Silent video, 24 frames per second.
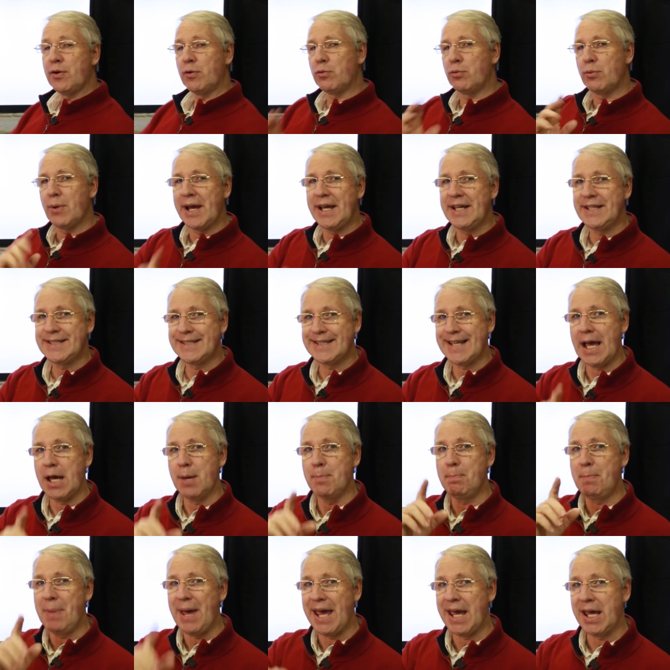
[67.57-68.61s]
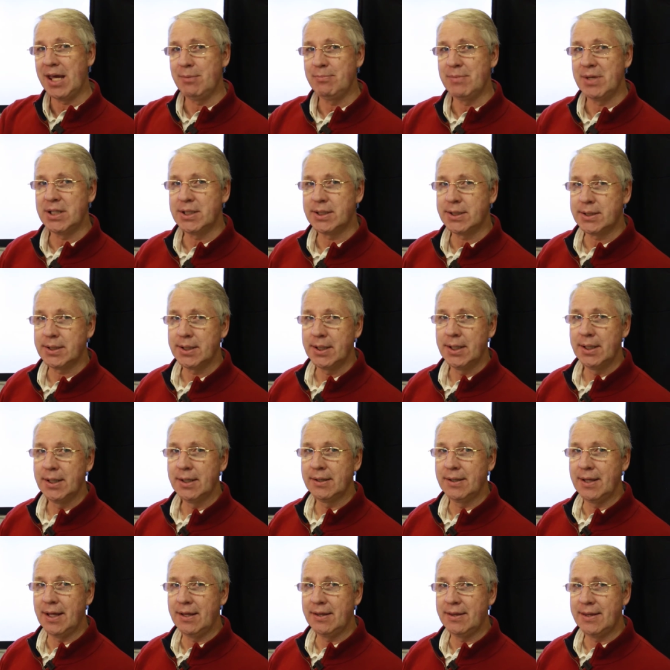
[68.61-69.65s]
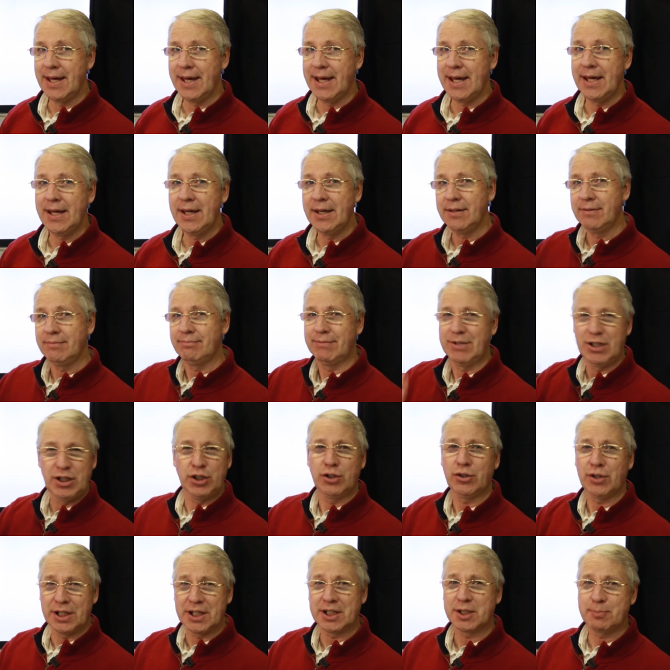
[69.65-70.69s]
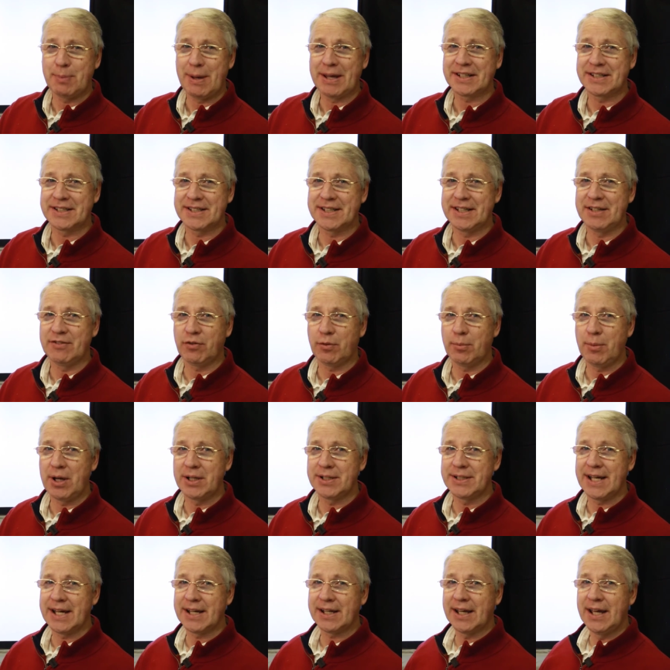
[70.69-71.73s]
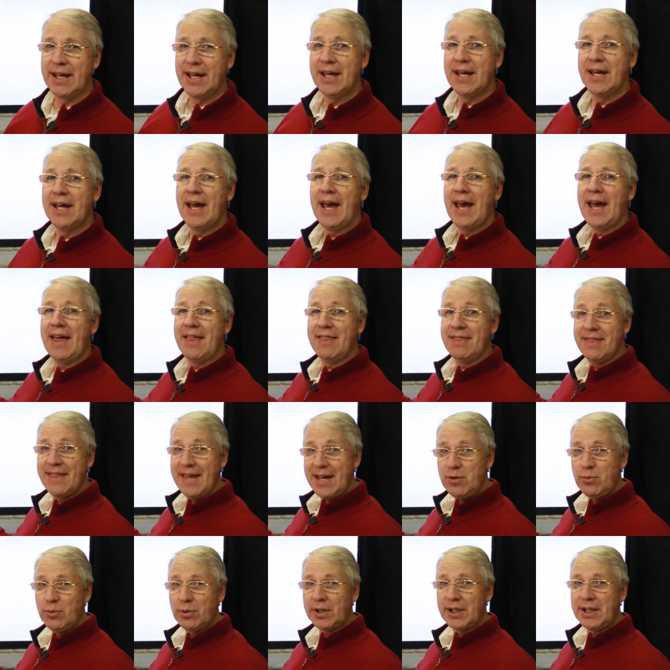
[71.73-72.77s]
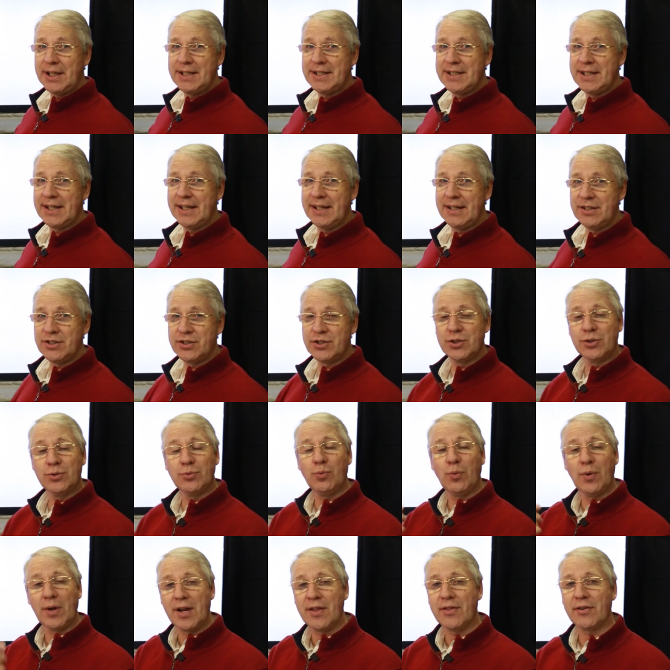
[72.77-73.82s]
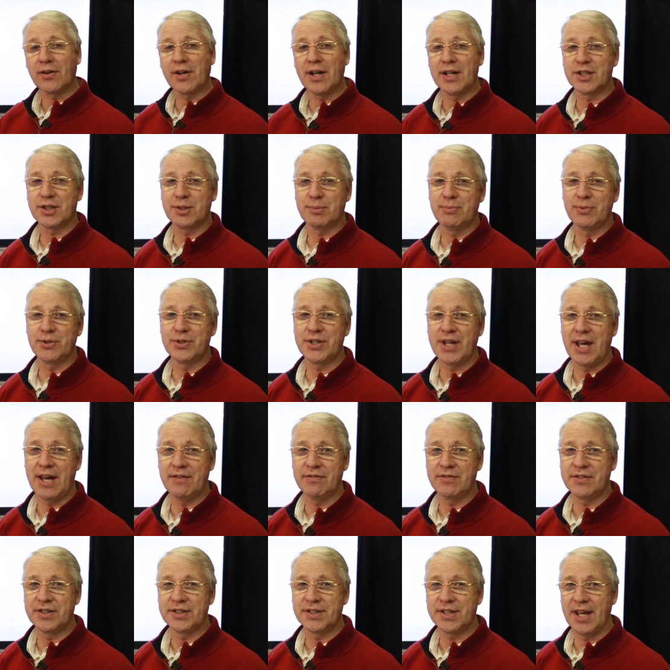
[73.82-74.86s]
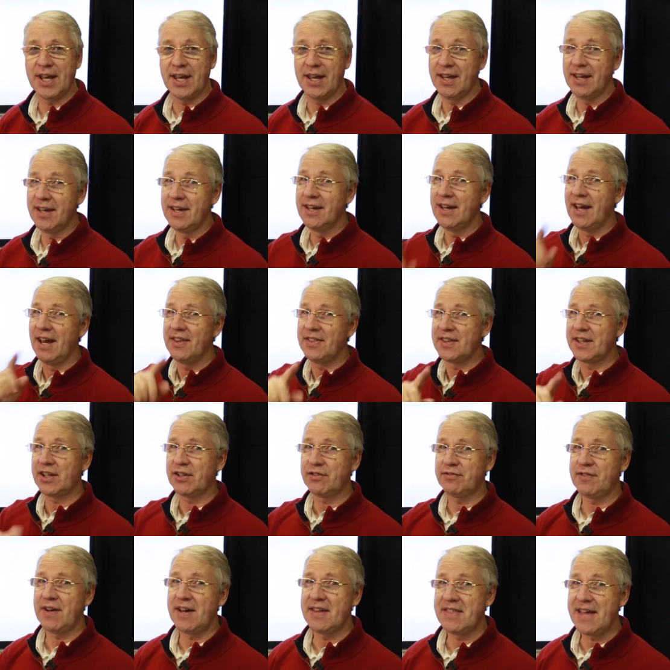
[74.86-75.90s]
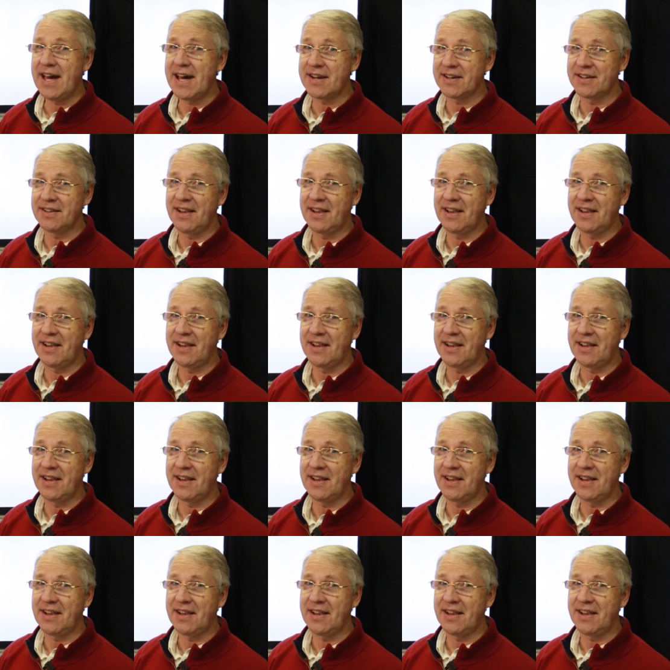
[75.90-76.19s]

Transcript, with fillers: the rates and payments that they that you can expect to see from OnDeck. And then we're going to dig into what other customers have to say. I think you'll find that